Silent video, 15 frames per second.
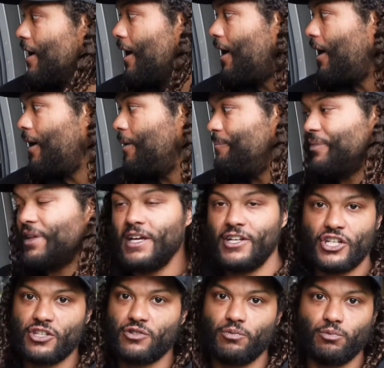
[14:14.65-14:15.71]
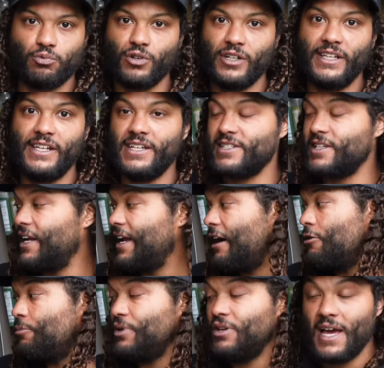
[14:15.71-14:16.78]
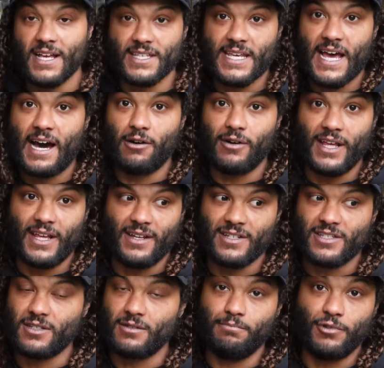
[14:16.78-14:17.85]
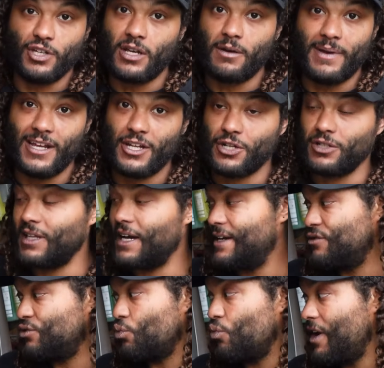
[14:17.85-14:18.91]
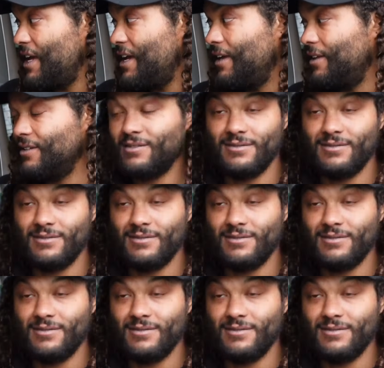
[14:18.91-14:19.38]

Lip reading: It just really is going to help you guys out, and it's going to make your lives way